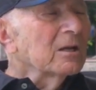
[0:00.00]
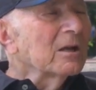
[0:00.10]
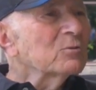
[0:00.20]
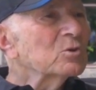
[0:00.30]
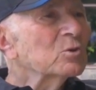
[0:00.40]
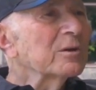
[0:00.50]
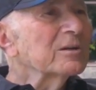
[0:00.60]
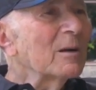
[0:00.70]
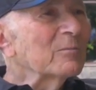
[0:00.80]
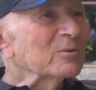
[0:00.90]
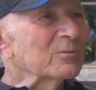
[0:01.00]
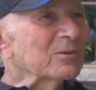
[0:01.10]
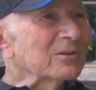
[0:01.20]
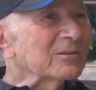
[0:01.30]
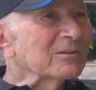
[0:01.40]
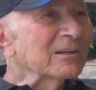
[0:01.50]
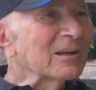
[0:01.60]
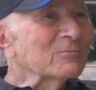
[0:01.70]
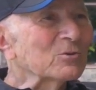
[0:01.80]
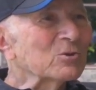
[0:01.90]
And I was so enamored with it. And
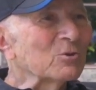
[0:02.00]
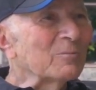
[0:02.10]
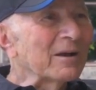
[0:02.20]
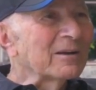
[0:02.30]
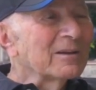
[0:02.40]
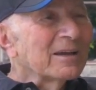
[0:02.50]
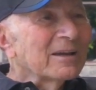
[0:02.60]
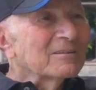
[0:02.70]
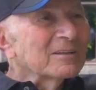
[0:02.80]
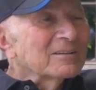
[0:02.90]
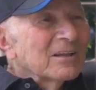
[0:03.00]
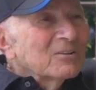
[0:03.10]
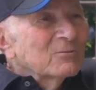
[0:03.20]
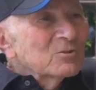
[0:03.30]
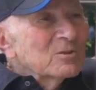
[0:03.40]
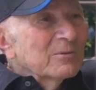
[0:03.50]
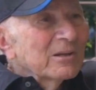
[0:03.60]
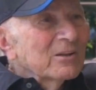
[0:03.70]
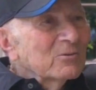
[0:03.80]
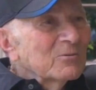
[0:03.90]
then I would show that was the
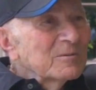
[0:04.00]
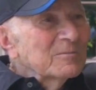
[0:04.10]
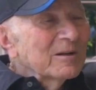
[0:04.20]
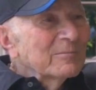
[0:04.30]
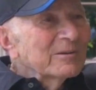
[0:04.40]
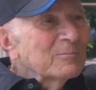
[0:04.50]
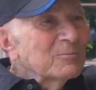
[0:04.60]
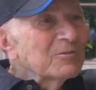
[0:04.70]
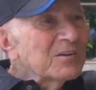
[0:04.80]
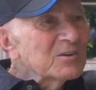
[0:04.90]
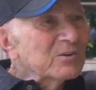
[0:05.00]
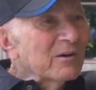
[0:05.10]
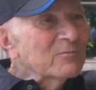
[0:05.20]
beginning of me becoming a professor.